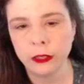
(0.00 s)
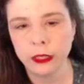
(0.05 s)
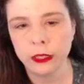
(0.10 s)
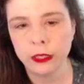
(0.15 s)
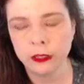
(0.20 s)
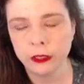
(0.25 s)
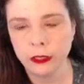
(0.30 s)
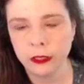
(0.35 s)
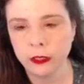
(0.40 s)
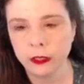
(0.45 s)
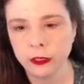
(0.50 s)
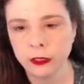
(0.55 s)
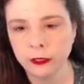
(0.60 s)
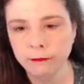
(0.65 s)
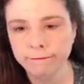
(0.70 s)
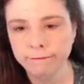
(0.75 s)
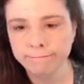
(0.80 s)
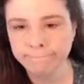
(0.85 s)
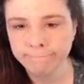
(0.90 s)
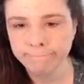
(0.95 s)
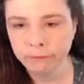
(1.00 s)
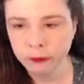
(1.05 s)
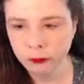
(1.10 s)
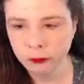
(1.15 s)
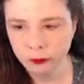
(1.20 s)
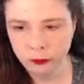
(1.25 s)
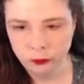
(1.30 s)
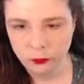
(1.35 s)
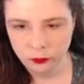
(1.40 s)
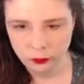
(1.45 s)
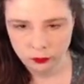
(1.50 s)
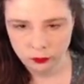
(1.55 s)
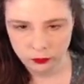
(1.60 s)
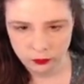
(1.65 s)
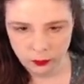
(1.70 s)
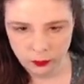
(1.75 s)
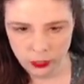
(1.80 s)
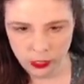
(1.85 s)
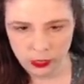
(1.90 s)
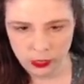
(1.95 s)
in here.
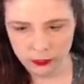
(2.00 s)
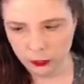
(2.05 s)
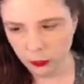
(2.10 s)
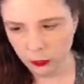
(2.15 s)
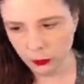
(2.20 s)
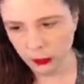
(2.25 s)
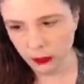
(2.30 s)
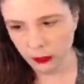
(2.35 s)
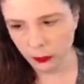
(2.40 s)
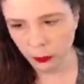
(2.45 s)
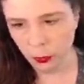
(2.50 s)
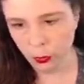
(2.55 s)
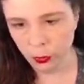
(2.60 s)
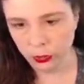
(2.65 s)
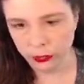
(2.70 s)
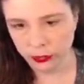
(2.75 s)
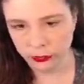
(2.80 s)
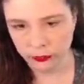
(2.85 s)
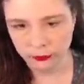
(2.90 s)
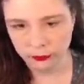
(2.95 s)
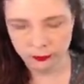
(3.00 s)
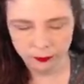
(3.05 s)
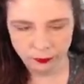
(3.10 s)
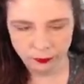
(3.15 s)
You have to be important.